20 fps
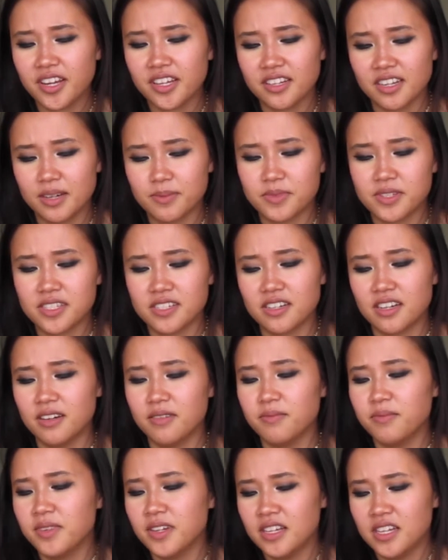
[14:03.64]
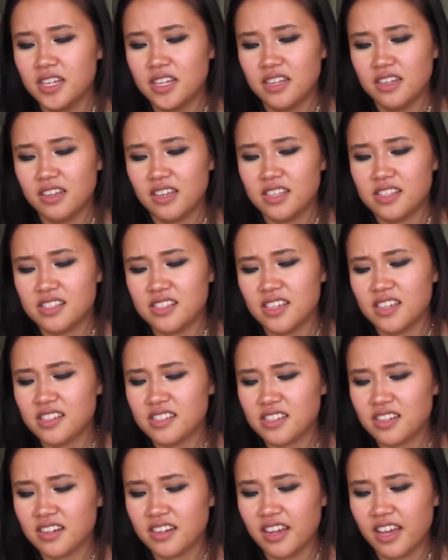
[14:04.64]
in Amsterdam. It
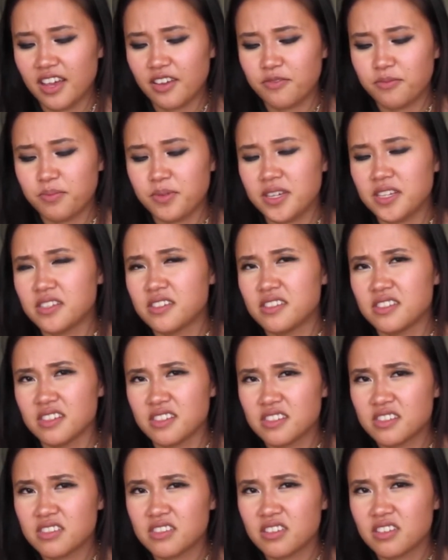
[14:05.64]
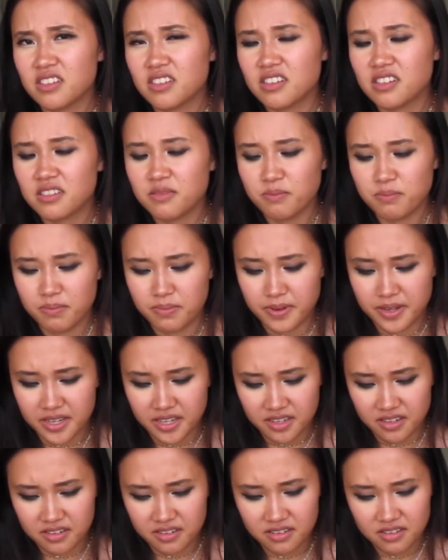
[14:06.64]
says here FB Sister,
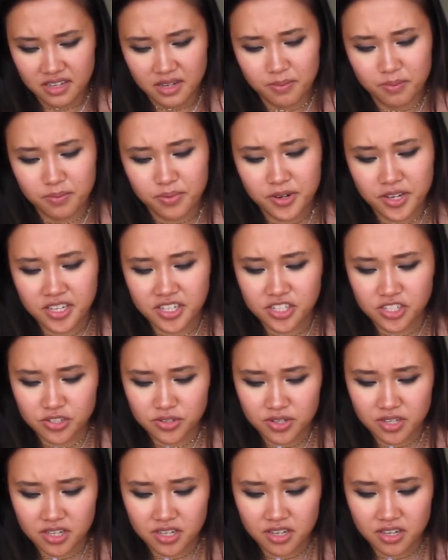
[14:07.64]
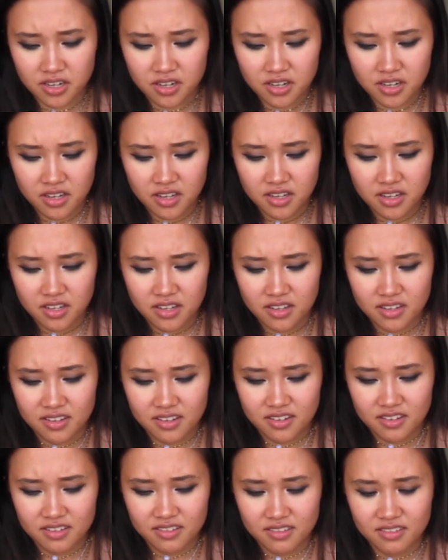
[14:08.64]
but I'm pretty sure
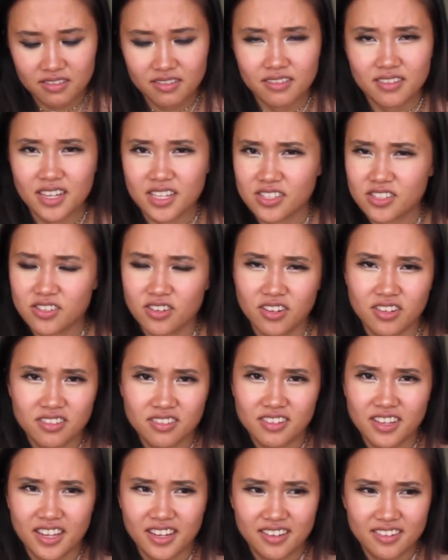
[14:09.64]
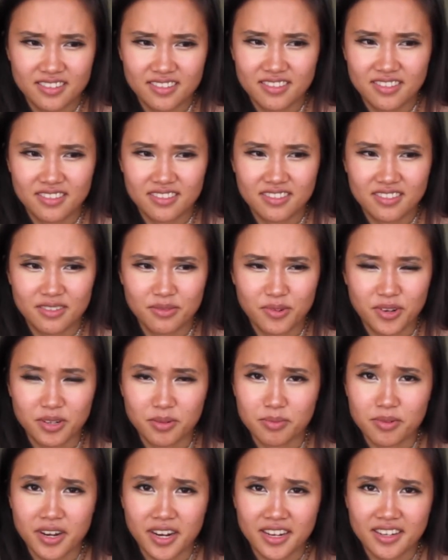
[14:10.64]
that's not like the real
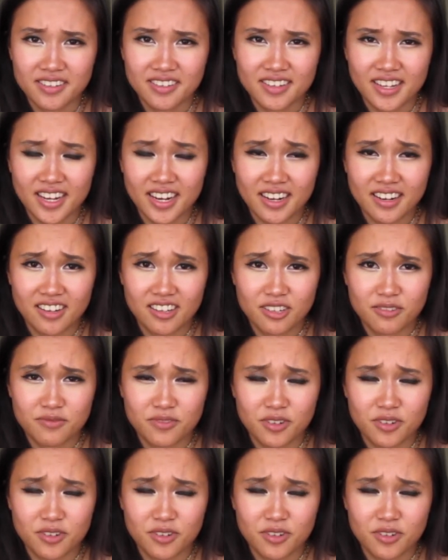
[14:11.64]
brand that I got it